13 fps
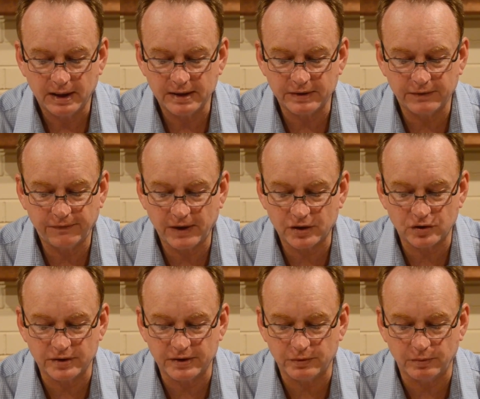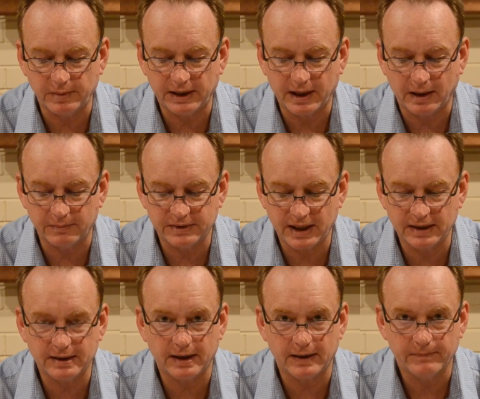his affections would become
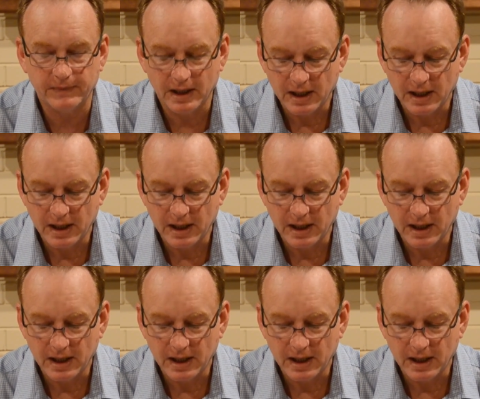tender.